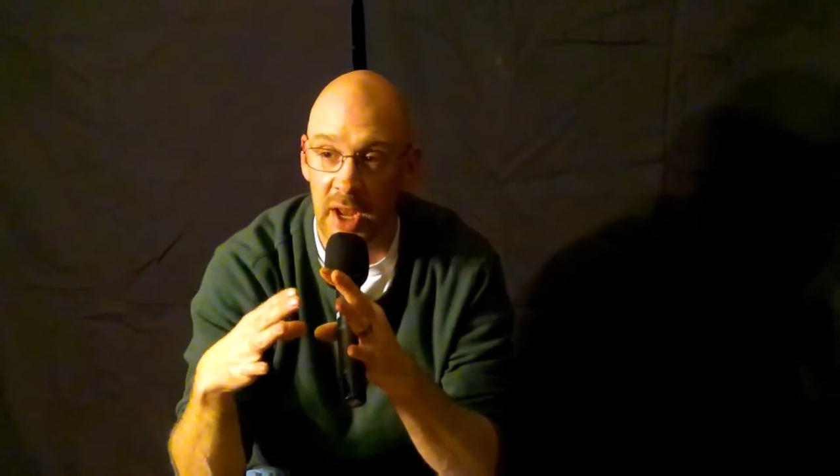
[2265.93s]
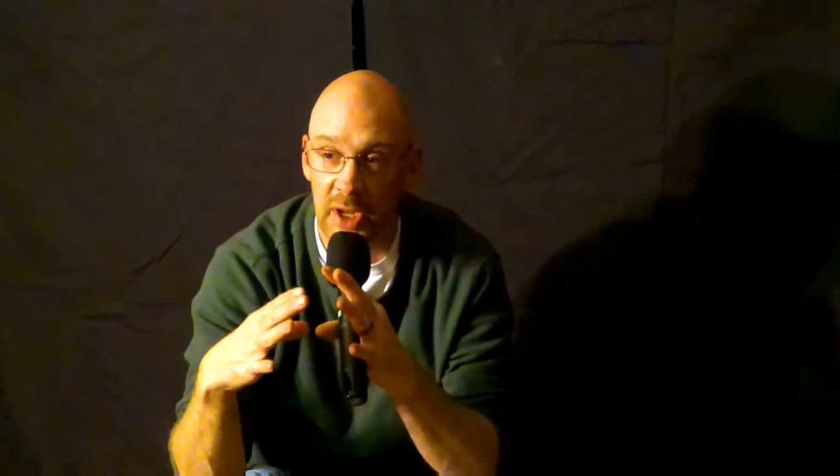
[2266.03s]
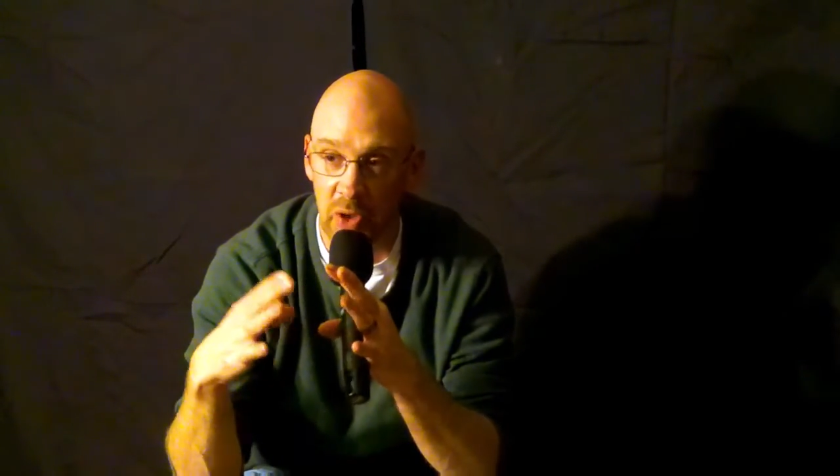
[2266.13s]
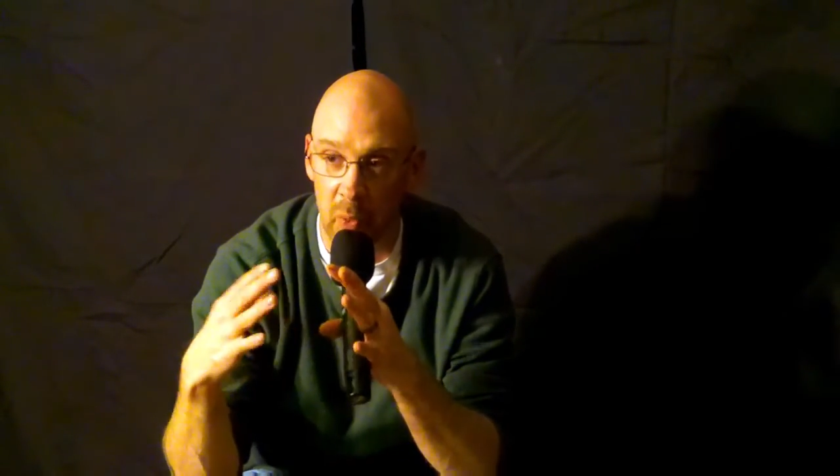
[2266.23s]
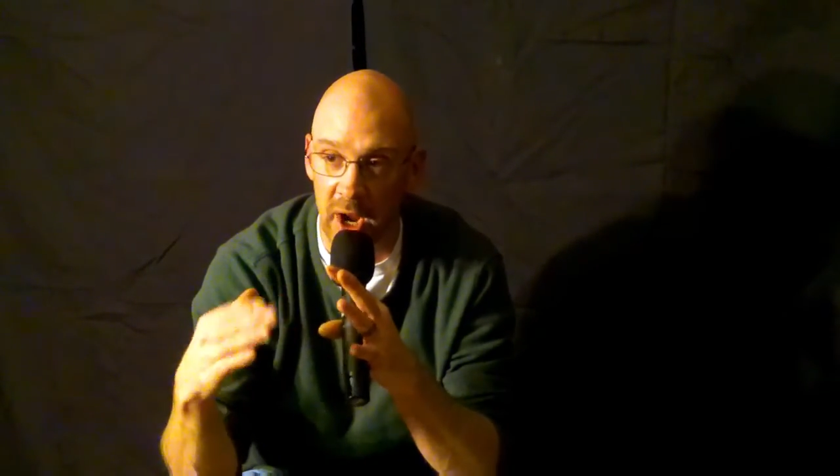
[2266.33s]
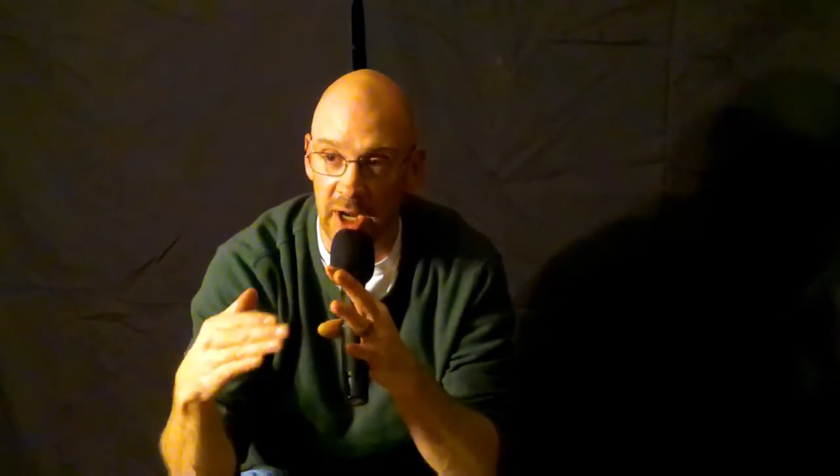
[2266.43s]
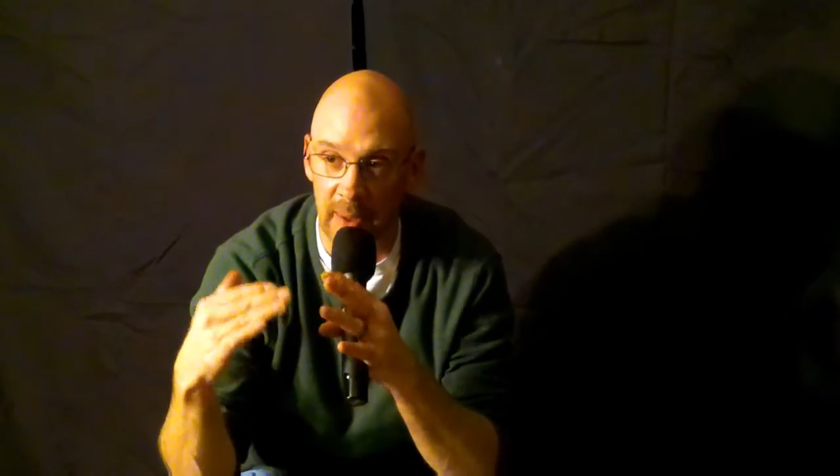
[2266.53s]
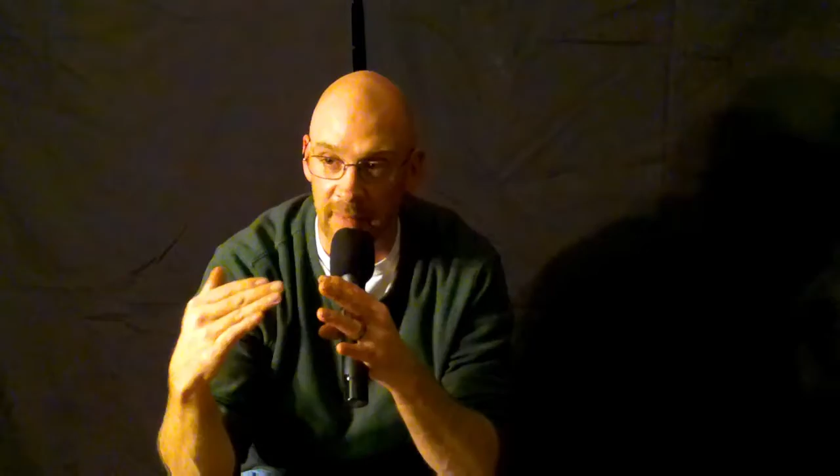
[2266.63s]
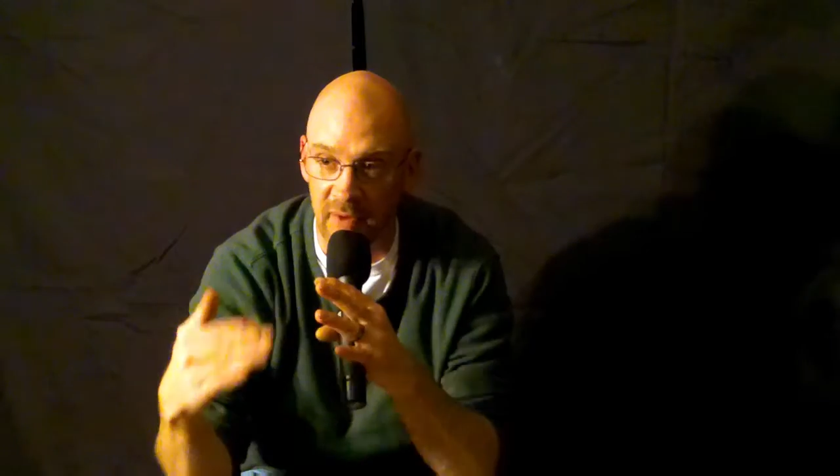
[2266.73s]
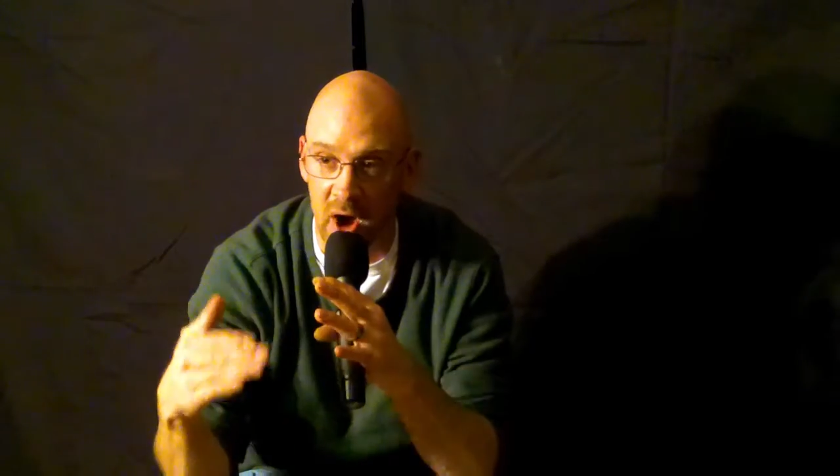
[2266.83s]
you wind
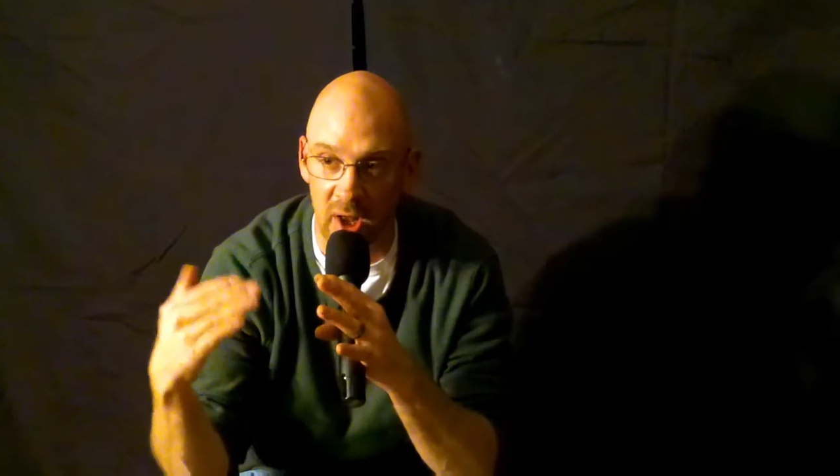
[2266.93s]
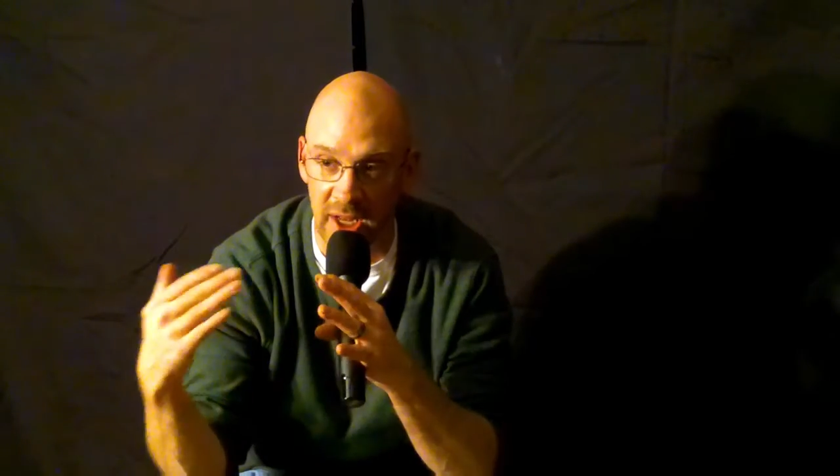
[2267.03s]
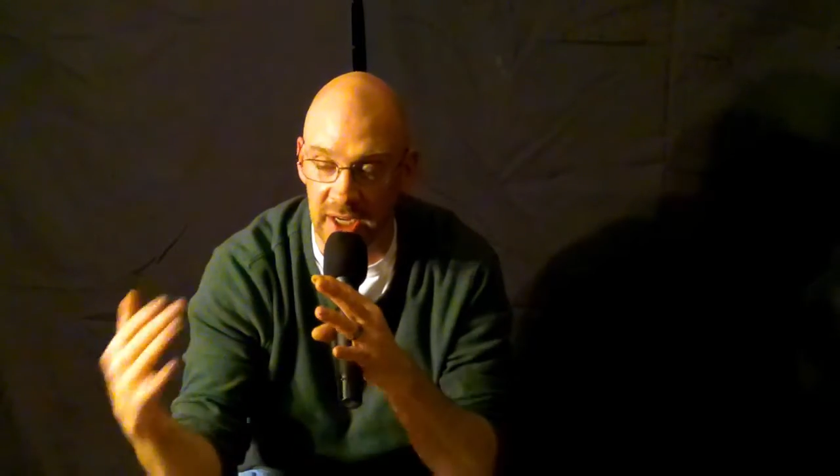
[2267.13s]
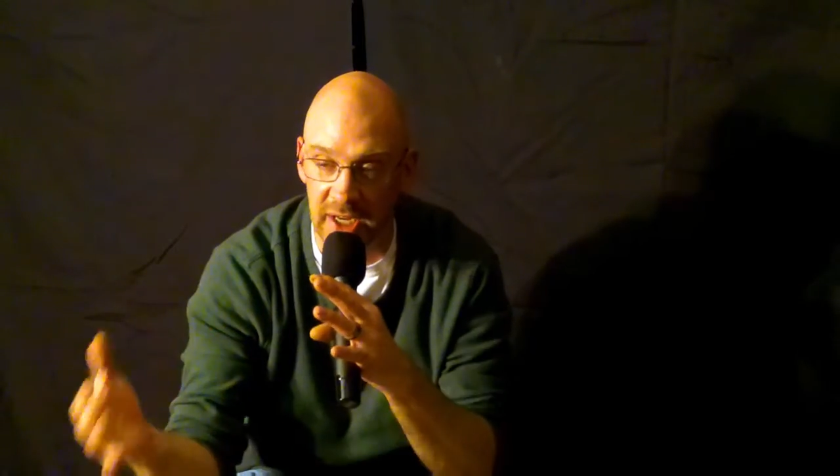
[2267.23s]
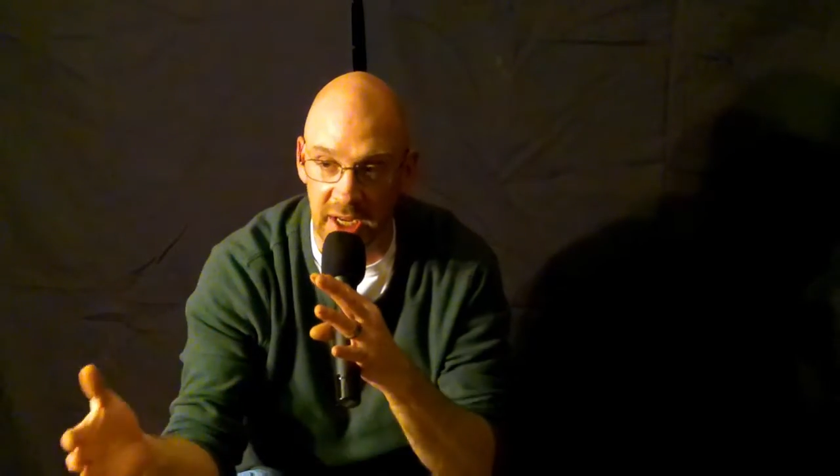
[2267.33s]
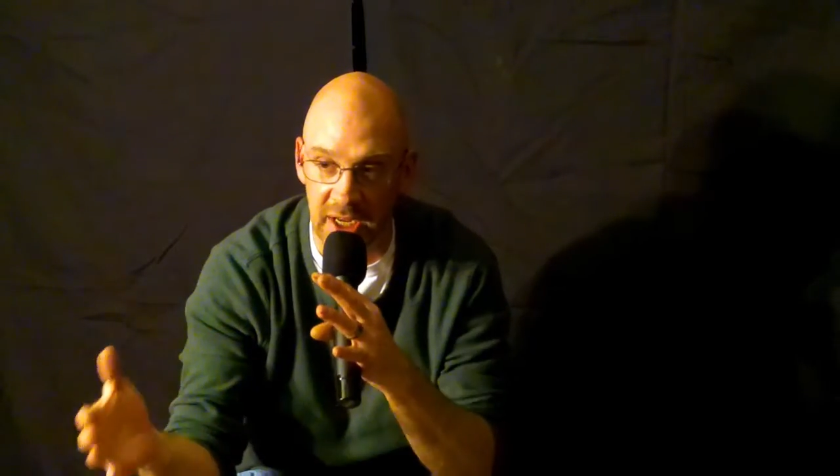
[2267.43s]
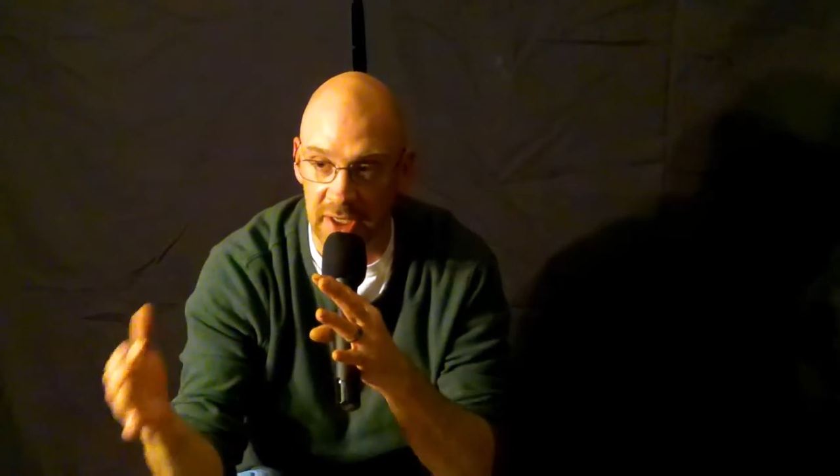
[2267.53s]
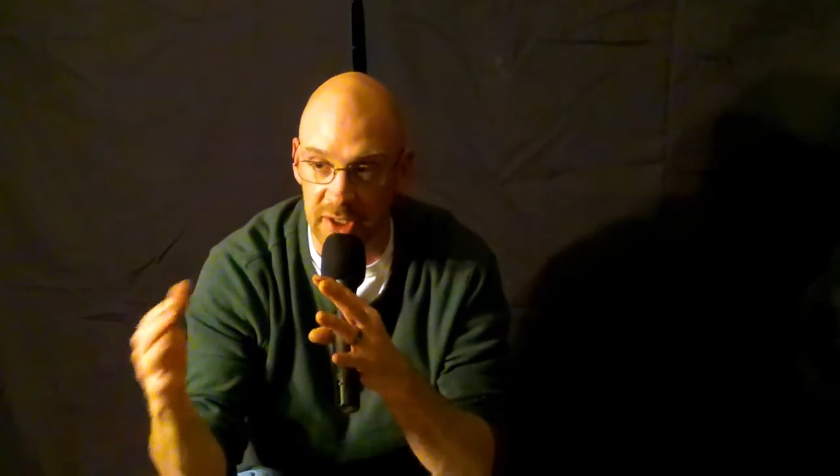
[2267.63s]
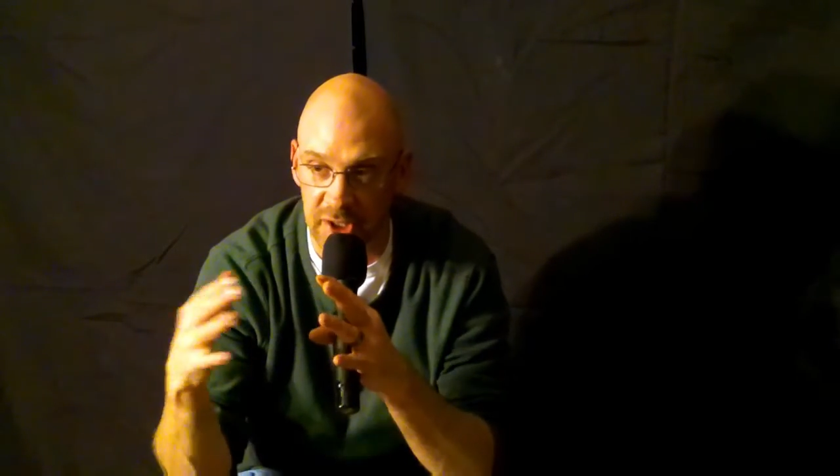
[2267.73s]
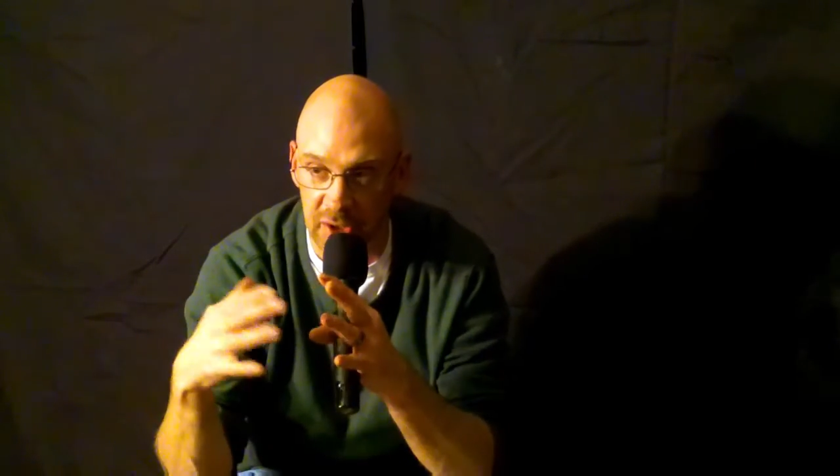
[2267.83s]
up falling
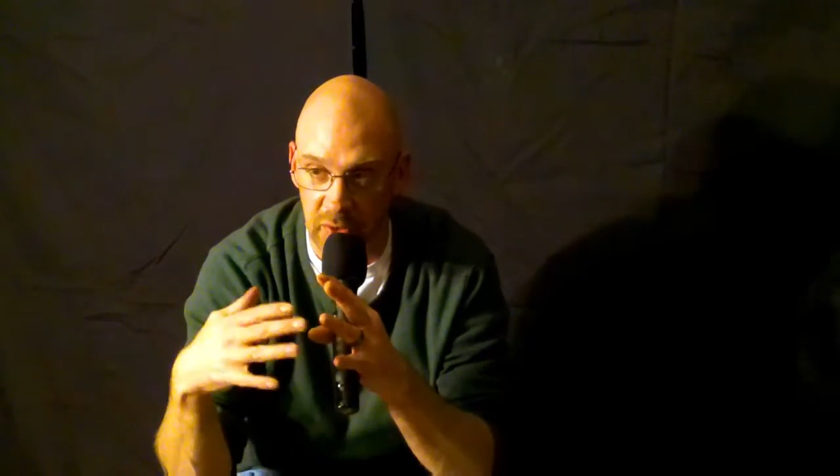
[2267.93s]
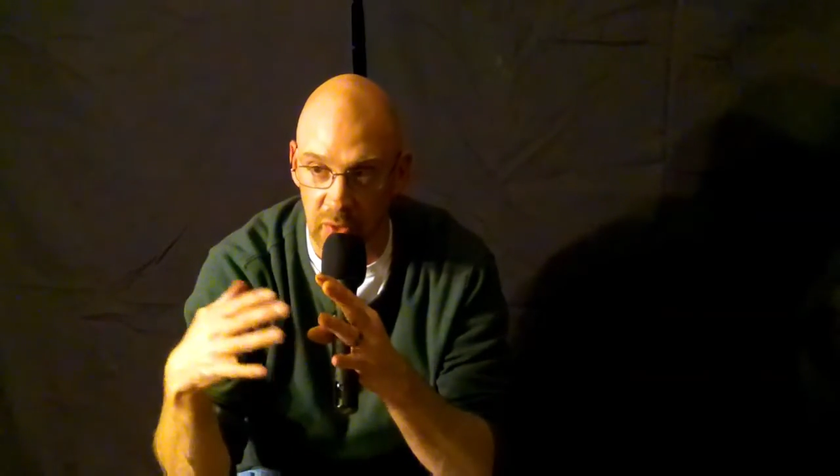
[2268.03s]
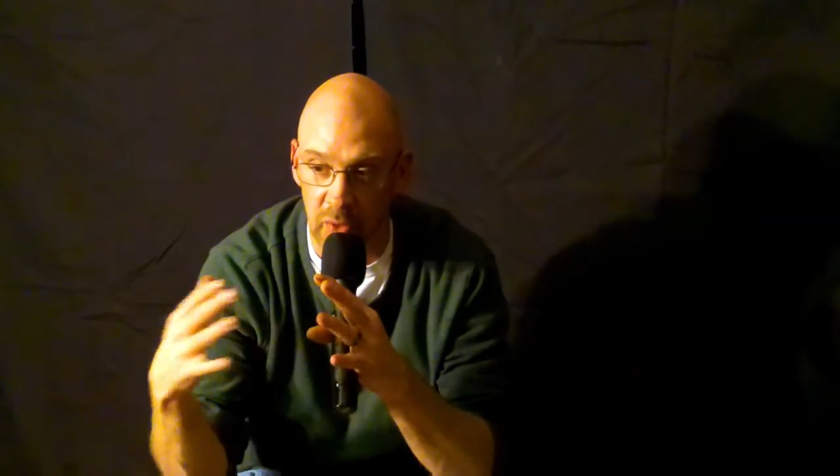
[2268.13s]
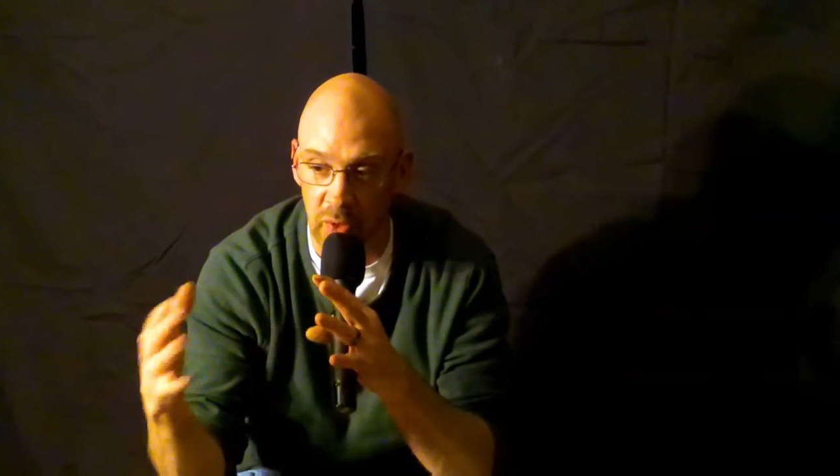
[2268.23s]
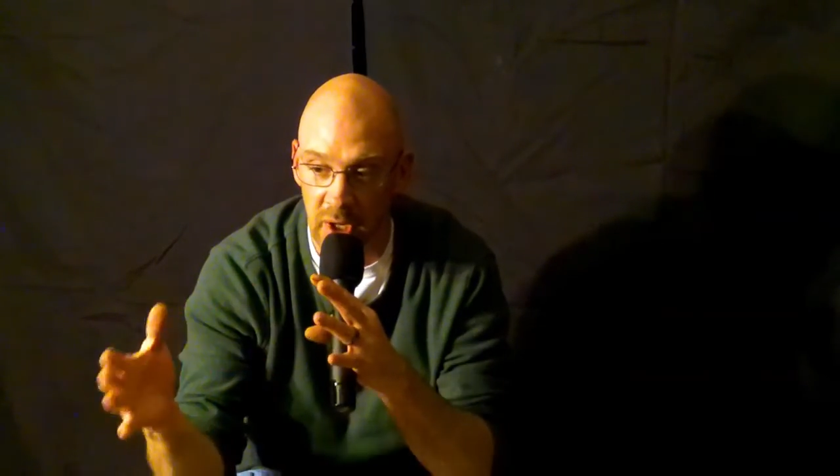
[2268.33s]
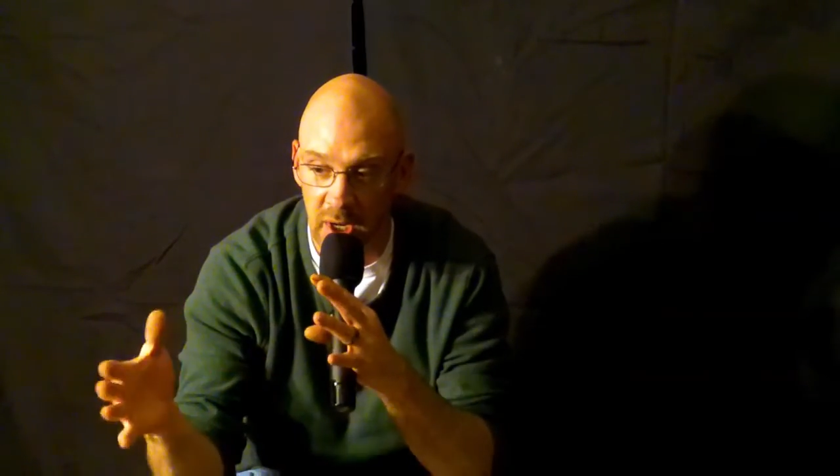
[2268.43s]
into